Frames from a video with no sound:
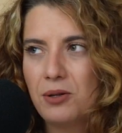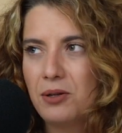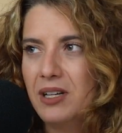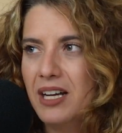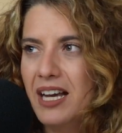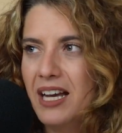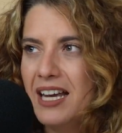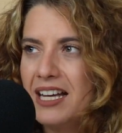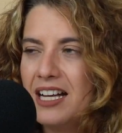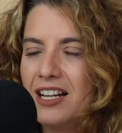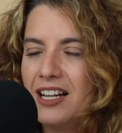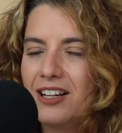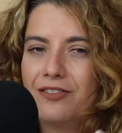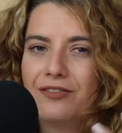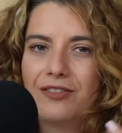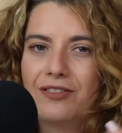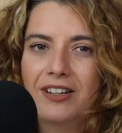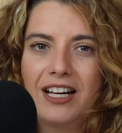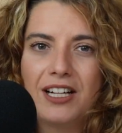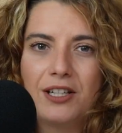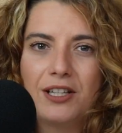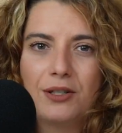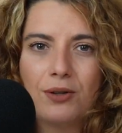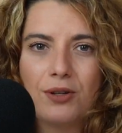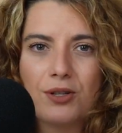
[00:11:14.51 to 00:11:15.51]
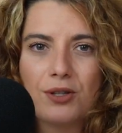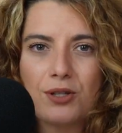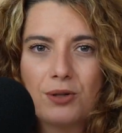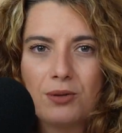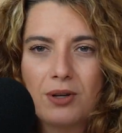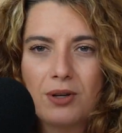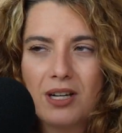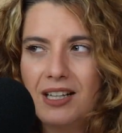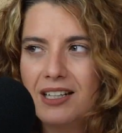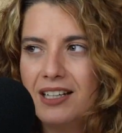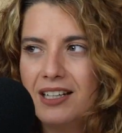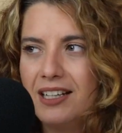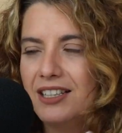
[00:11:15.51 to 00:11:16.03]
Okay, I'll fly to
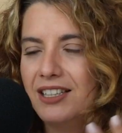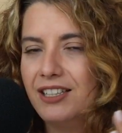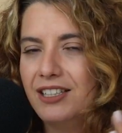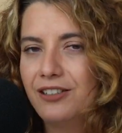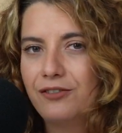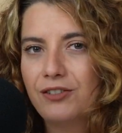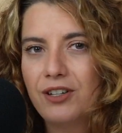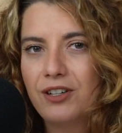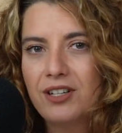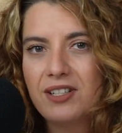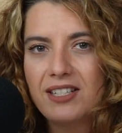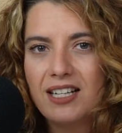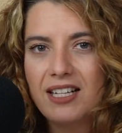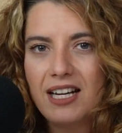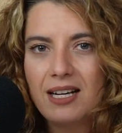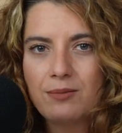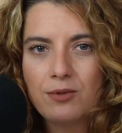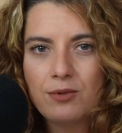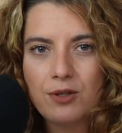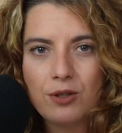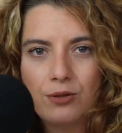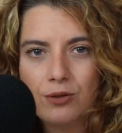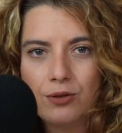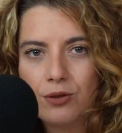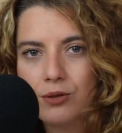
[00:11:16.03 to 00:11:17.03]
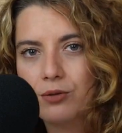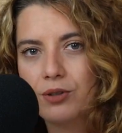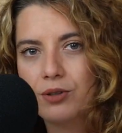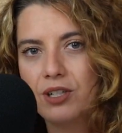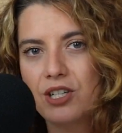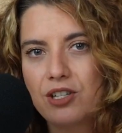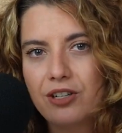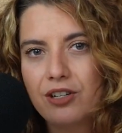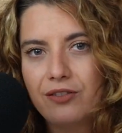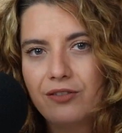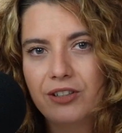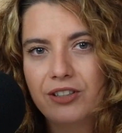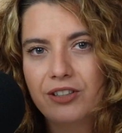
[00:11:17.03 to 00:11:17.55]
Australia, different time zone,
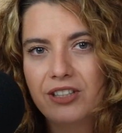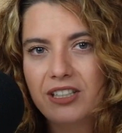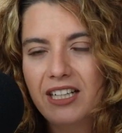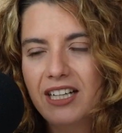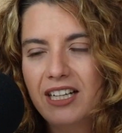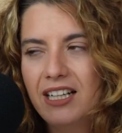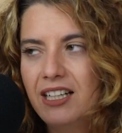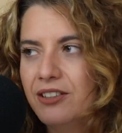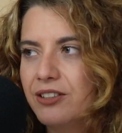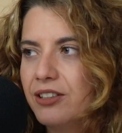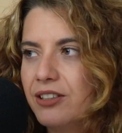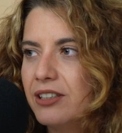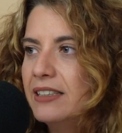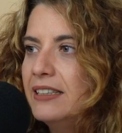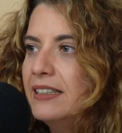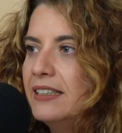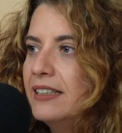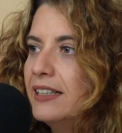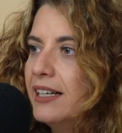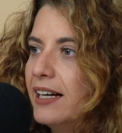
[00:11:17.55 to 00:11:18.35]
reshuffle the calendar.